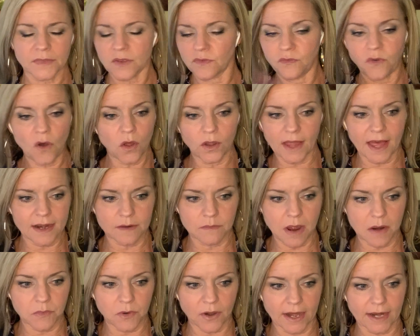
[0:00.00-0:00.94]
fall out of
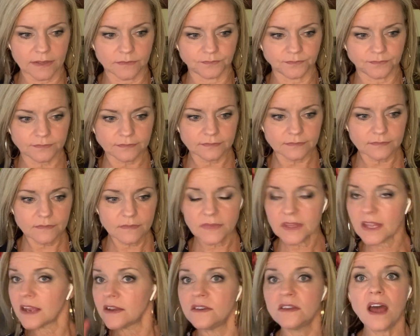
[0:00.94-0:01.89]
my brain.
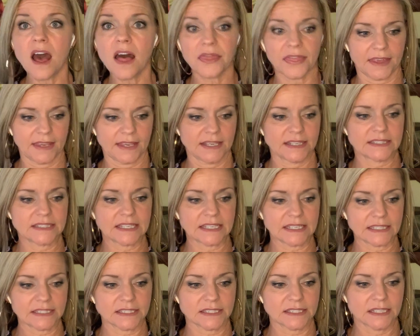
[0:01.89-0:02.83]
Nothing
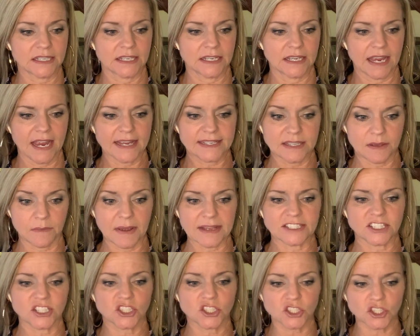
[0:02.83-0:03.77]
exists except my
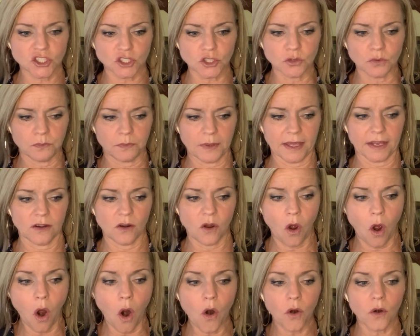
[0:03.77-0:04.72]
stupid,
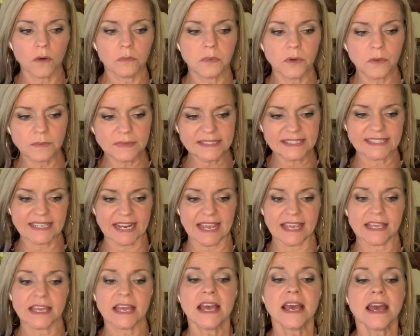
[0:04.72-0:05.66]
horrible
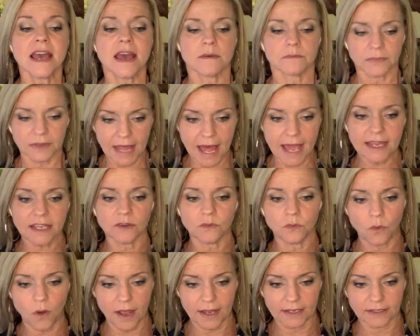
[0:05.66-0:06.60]
mistake in black and
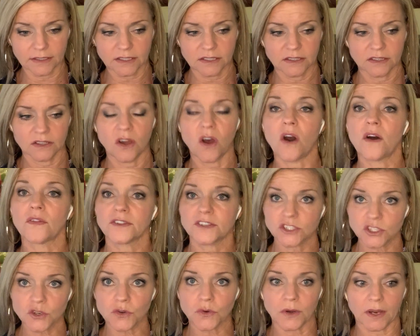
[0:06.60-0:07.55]
white on the
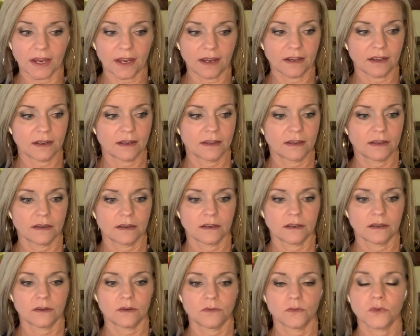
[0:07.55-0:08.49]
screen
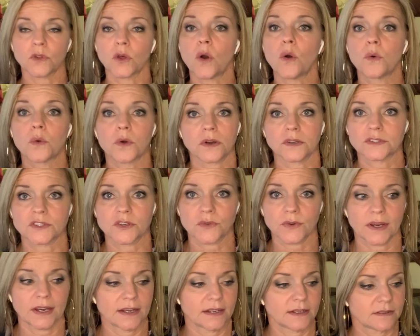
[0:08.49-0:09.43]
for the whole world to
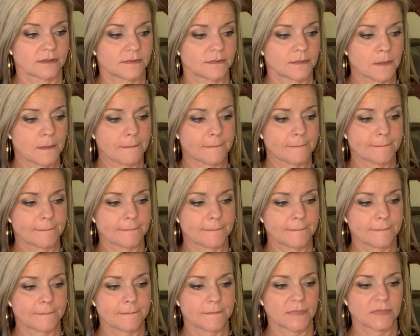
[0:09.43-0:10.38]
read.
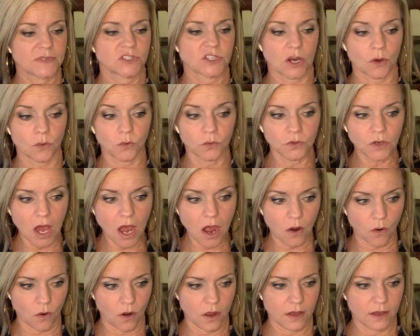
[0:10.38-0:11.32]
Jake will know,